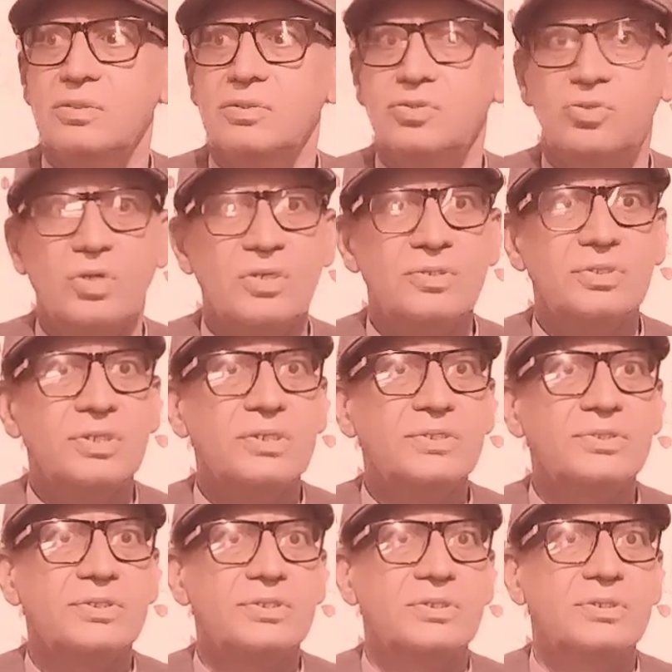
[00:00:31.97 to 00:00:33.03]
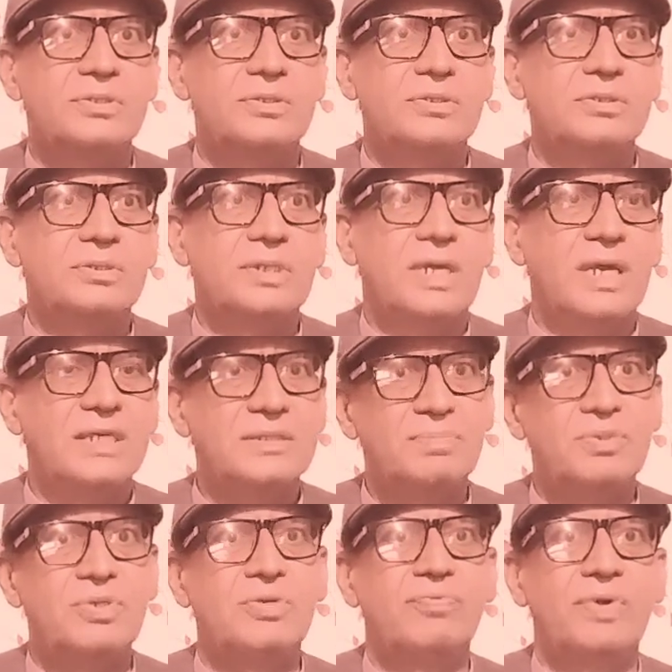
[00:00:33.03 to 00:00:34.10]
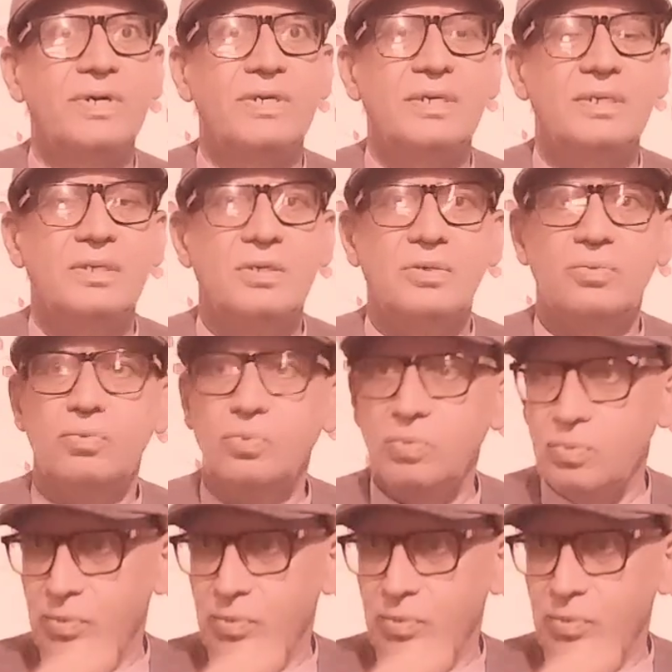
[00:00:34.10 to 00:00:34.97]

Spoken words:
Tonsils has been divided into